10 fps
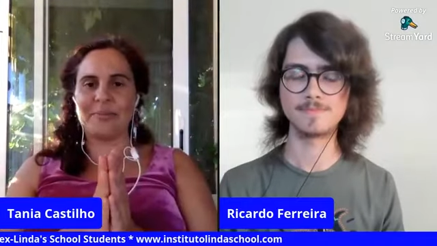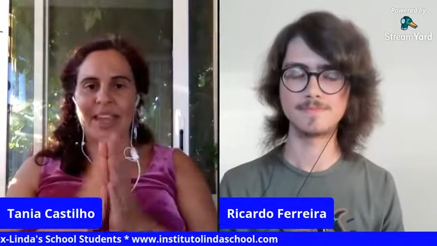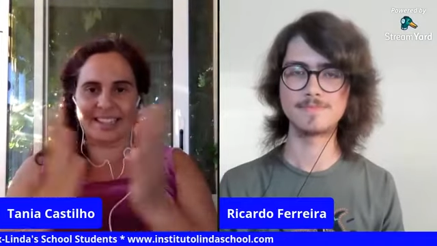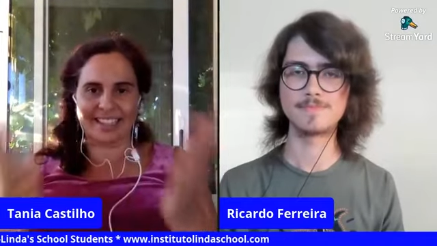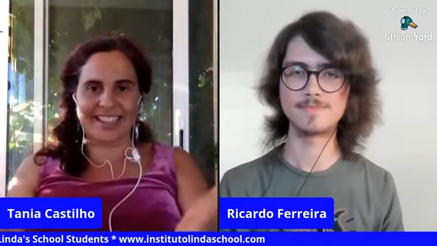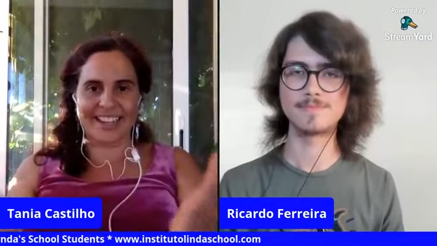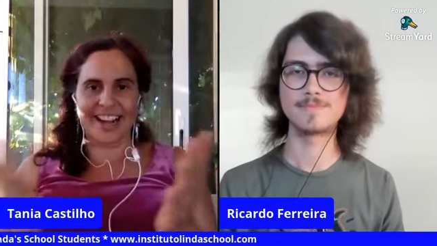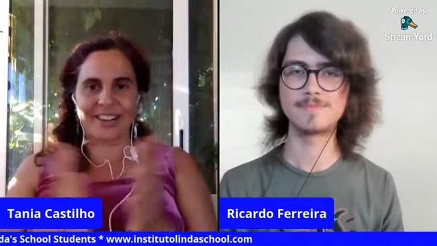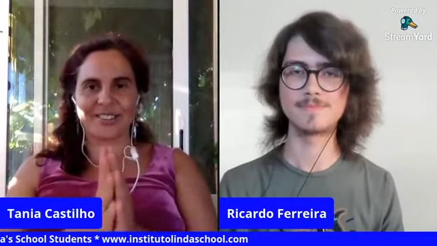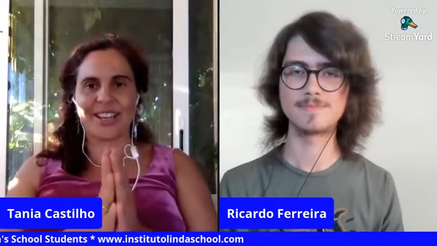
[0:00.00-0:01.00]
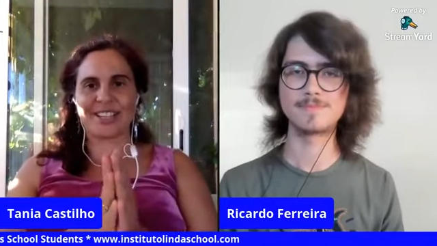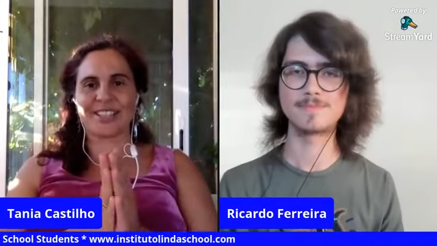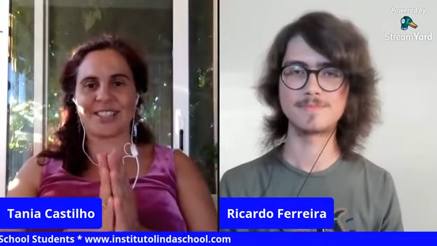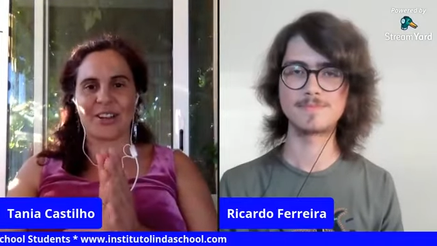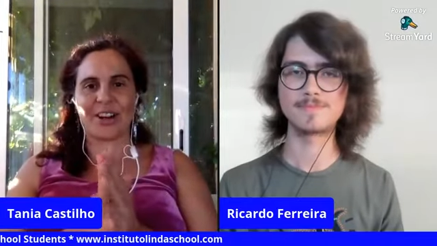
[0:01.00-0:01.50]
Speaker 1: that Ricardo has
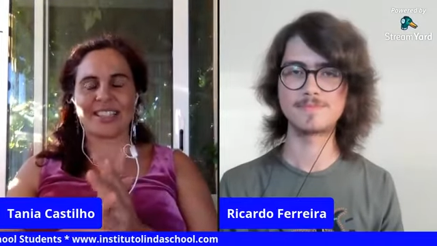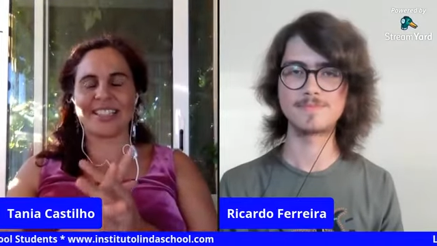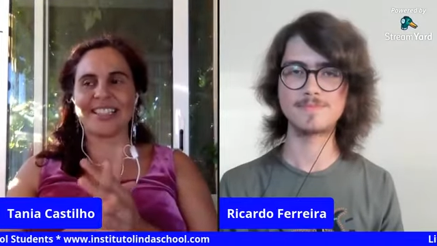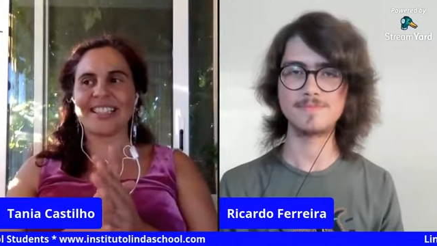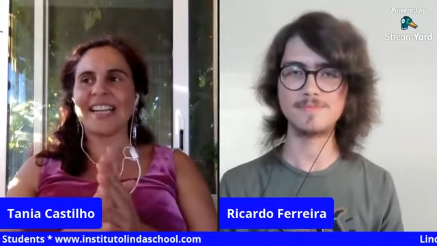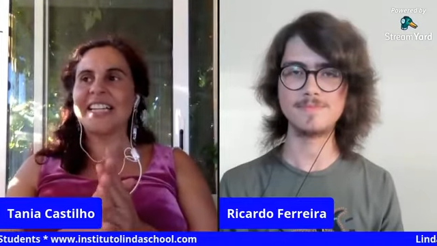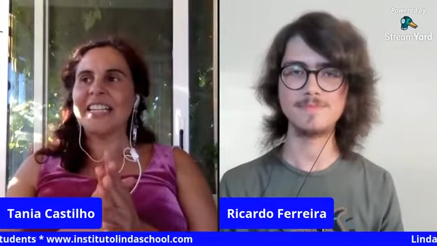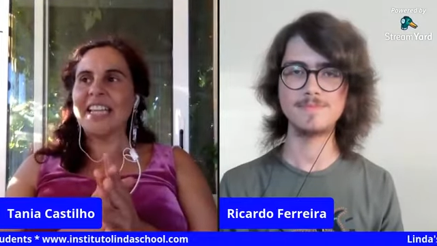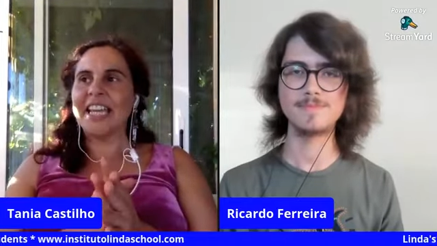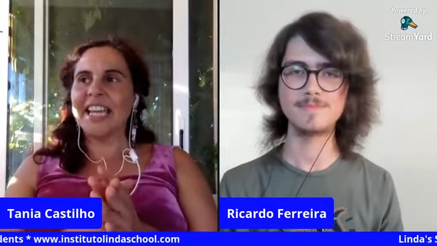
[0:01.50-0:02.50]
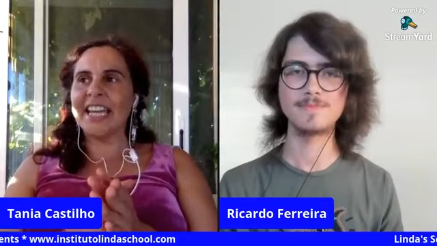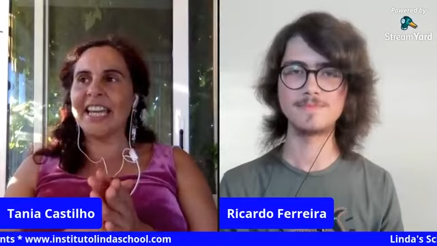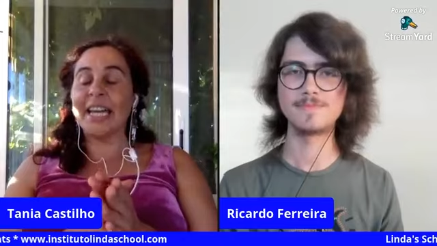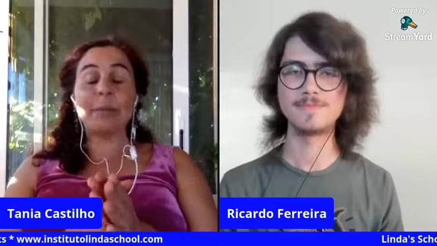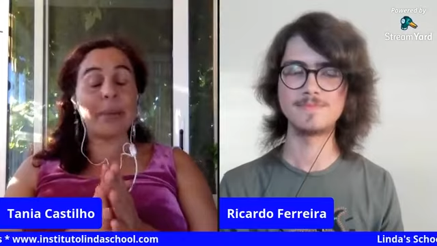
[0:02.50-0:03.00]
started,
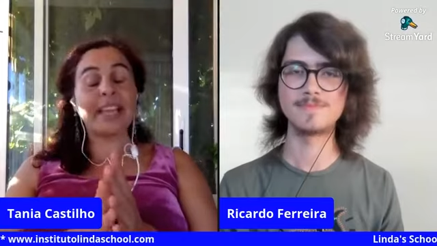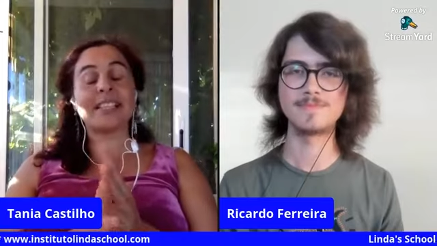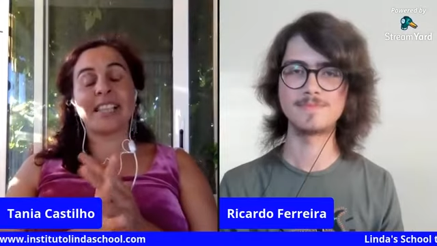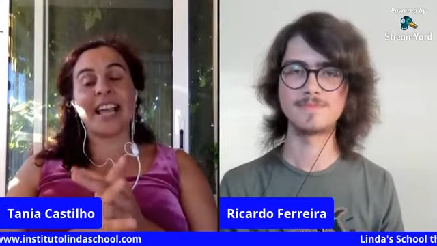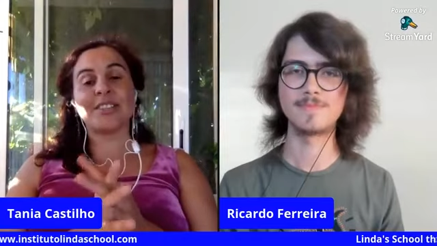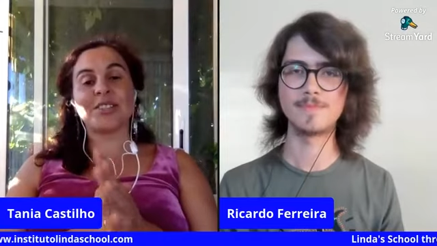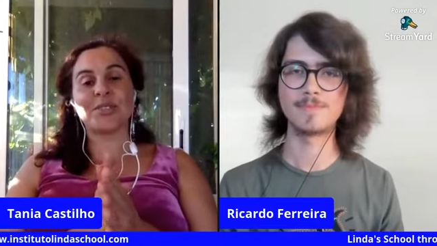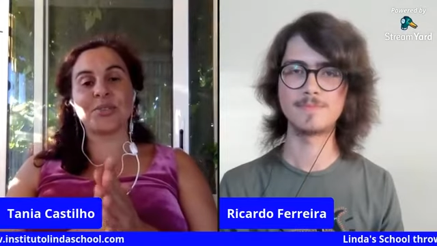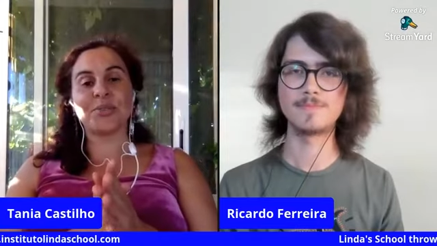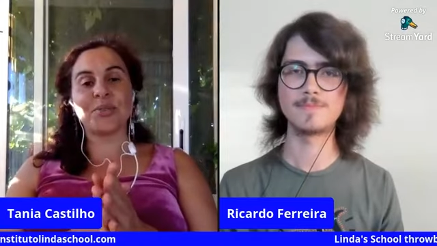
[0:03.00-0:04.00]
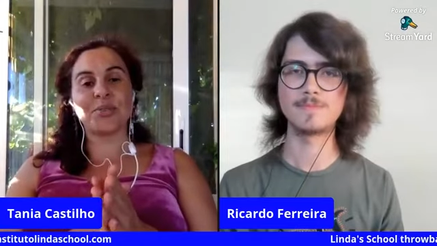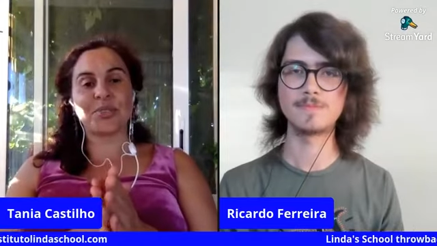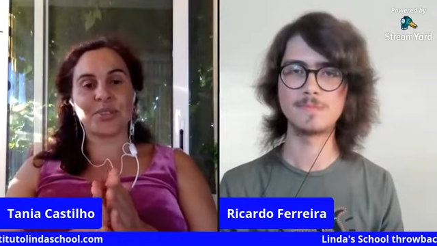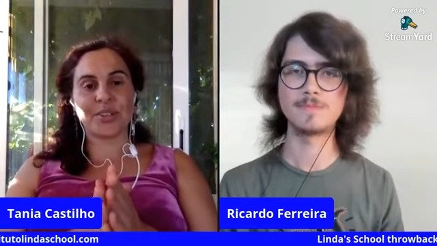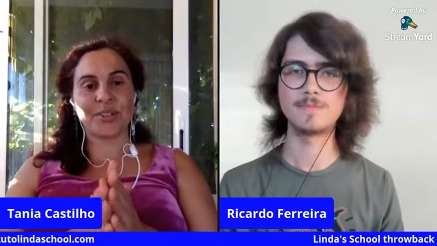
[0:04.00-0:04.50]
it makes sense to
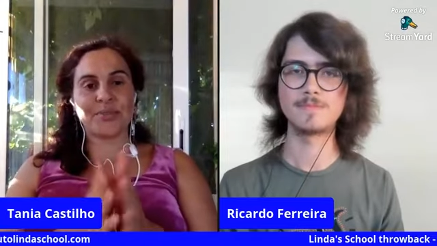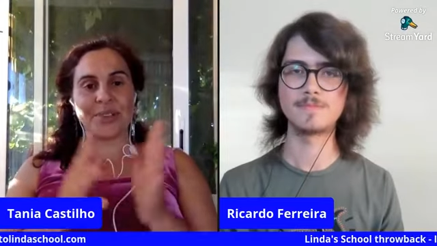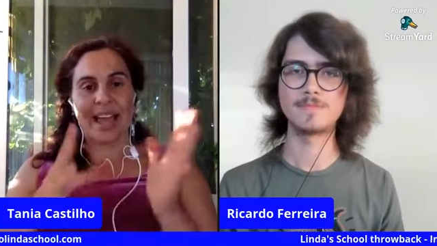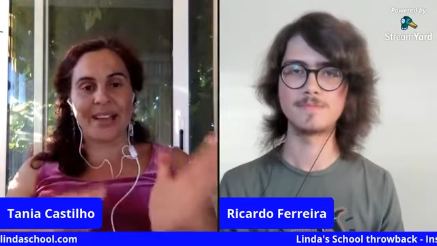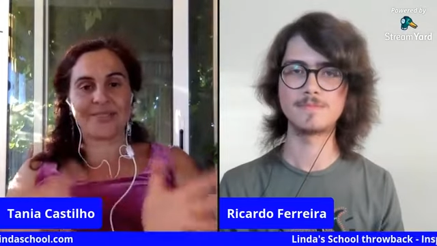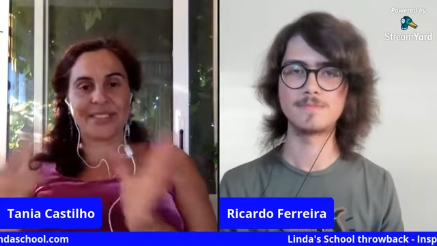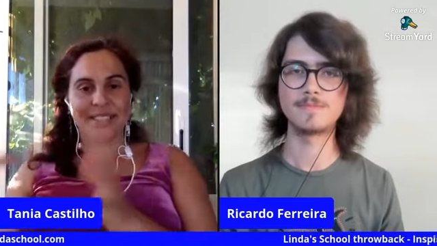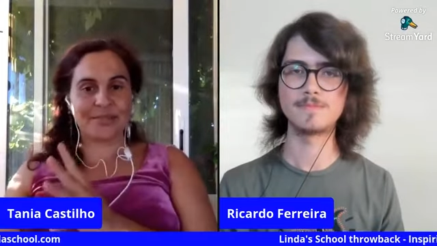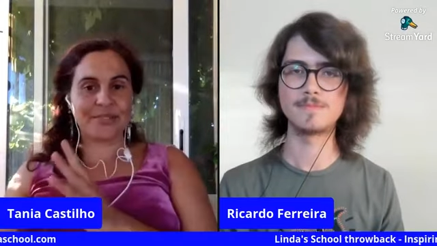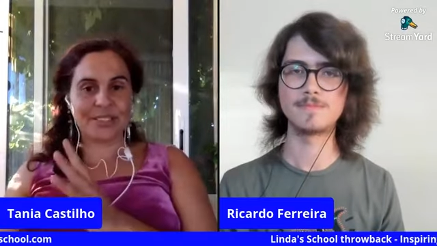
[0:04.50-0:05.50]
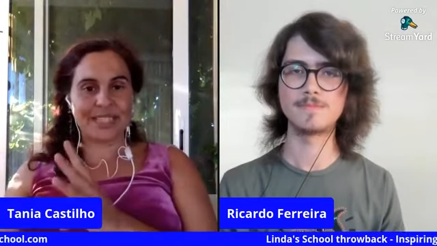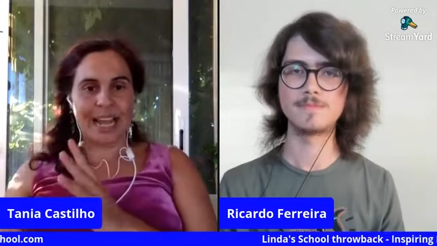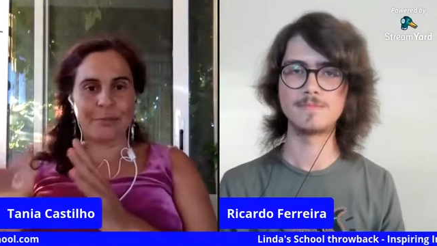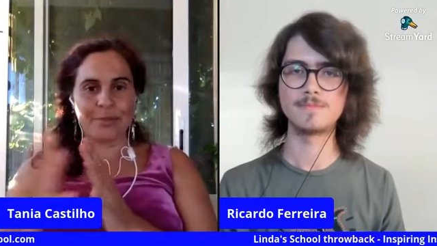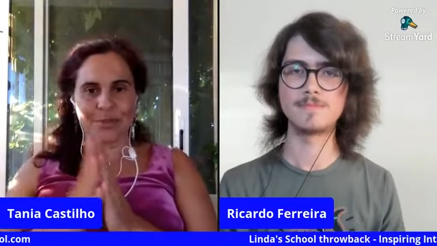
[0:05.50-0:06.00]
sort of have a different
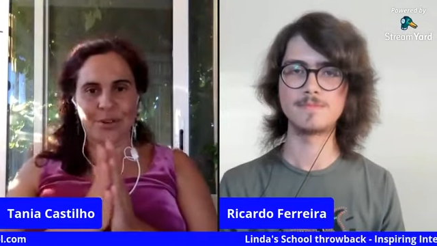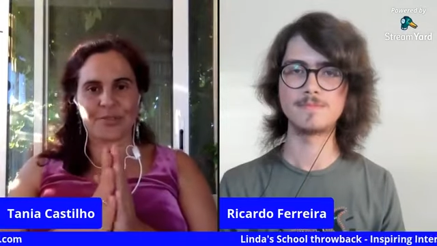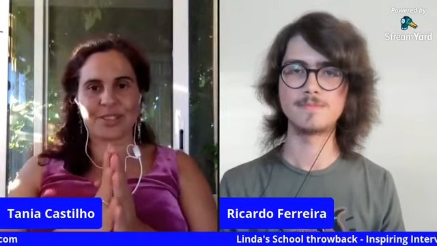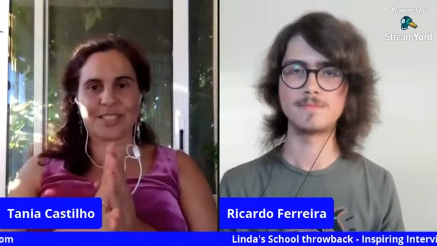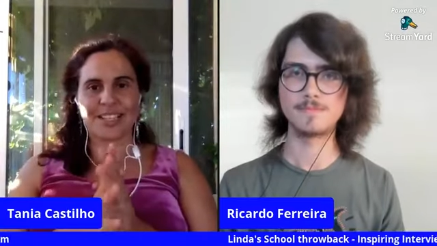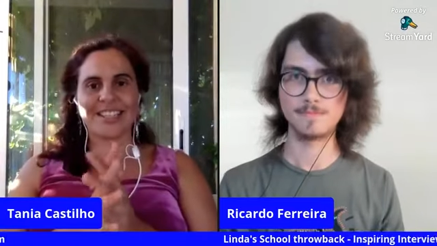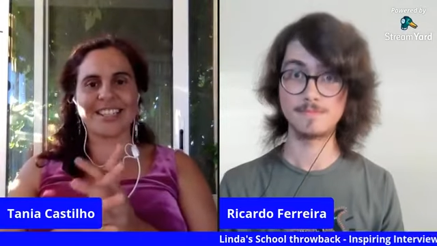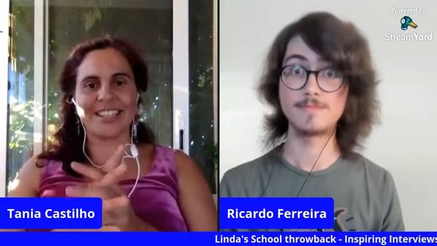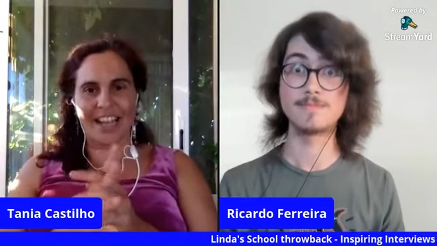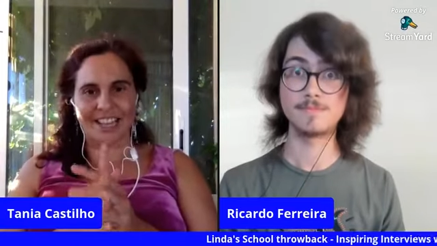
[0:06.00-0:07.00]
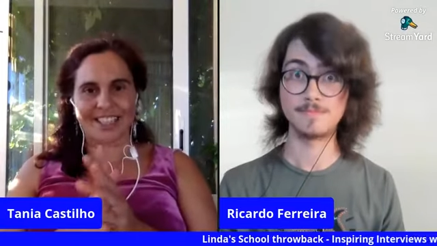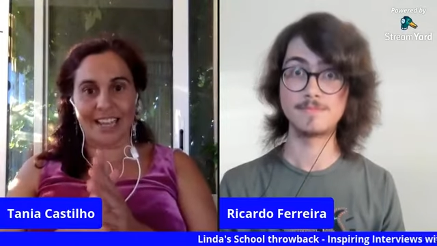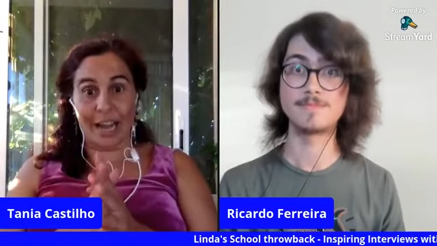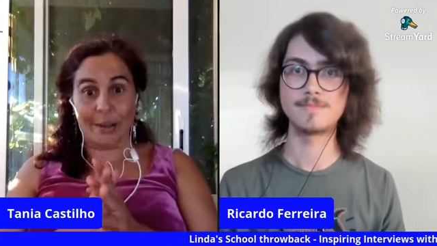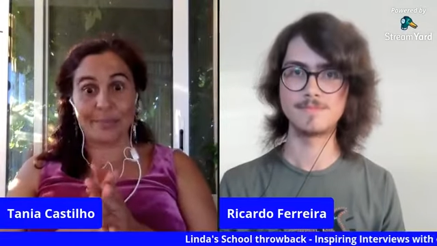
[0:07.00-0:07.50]
type of conversation next
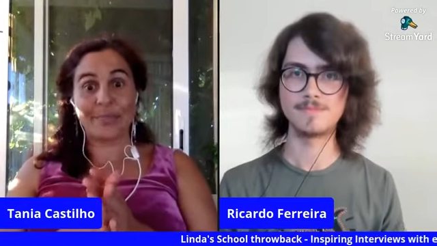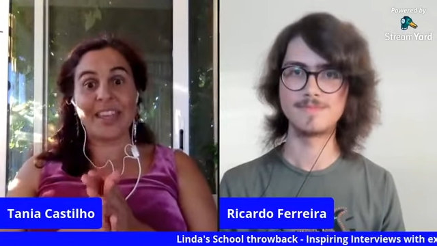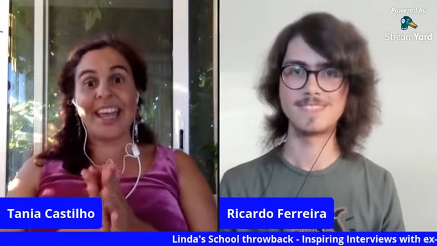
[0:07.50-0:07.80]
time.